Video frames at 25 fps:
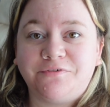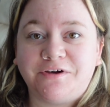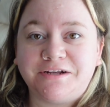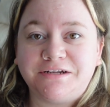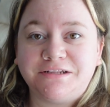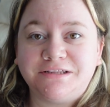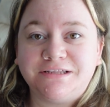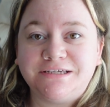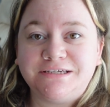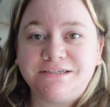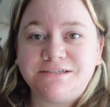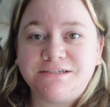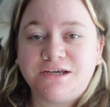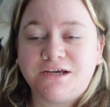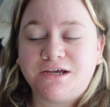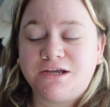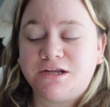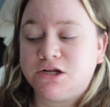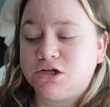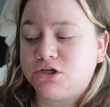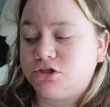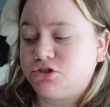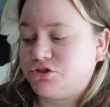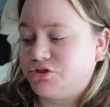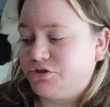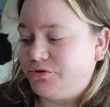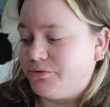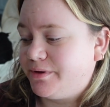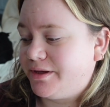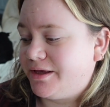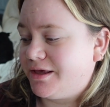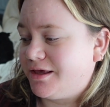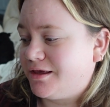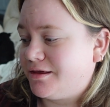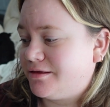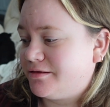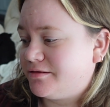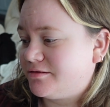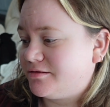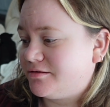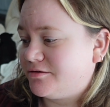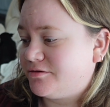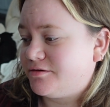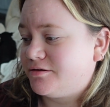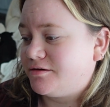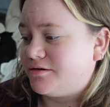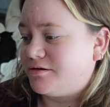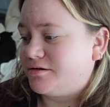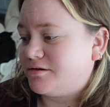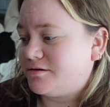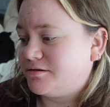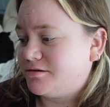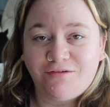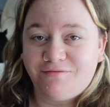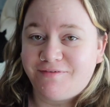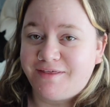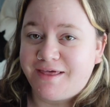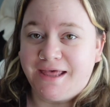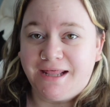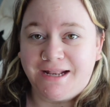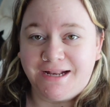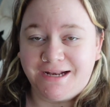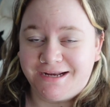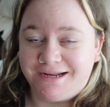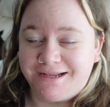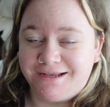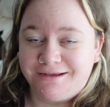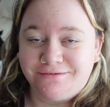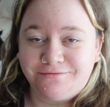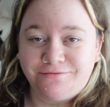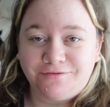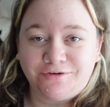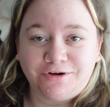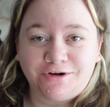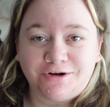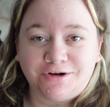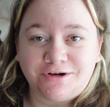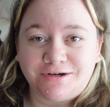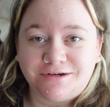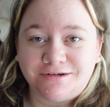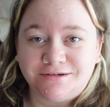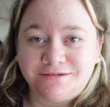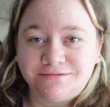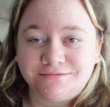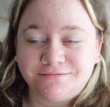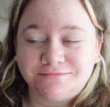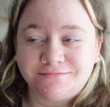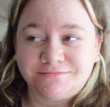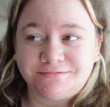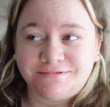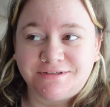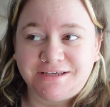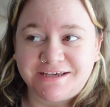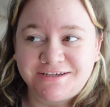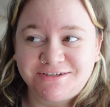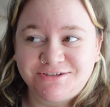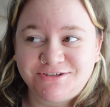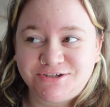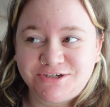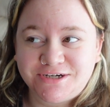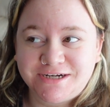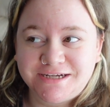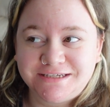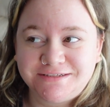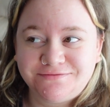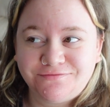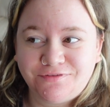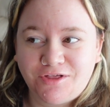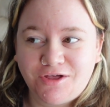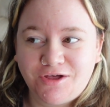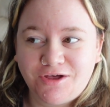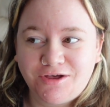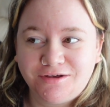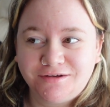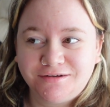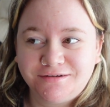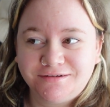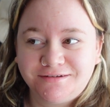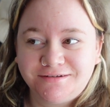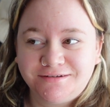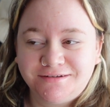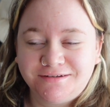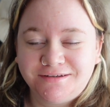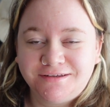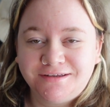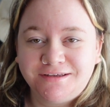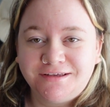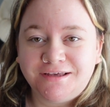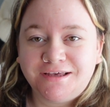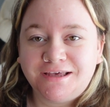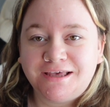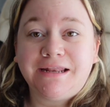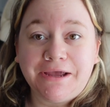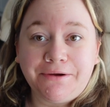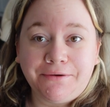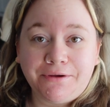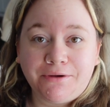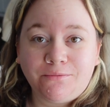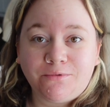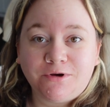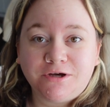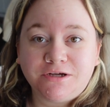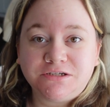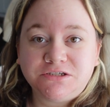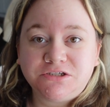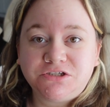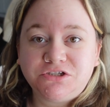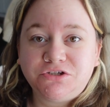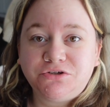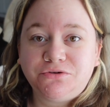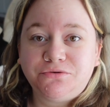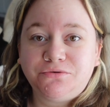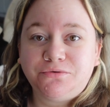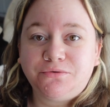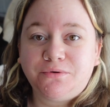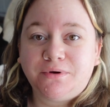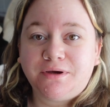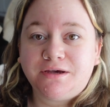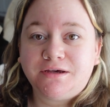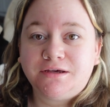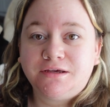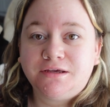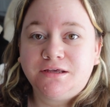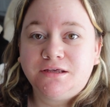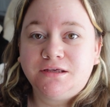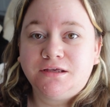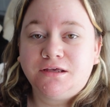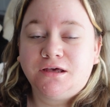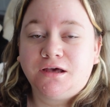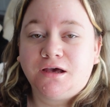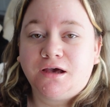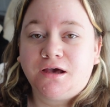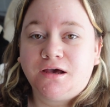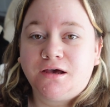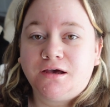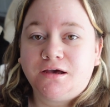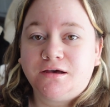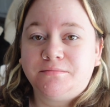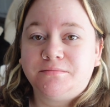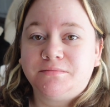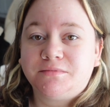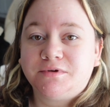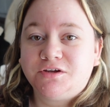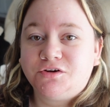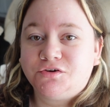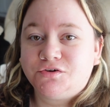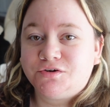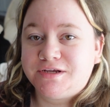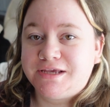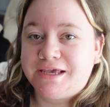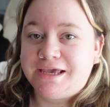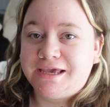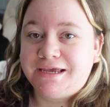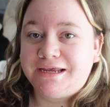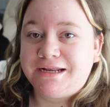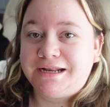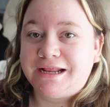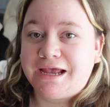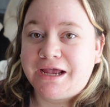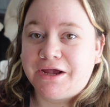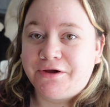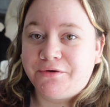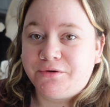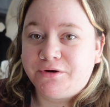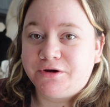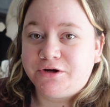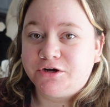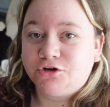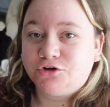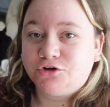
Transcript: finally done doing the all the editing for yesterday's vlog. Now I want to um, create our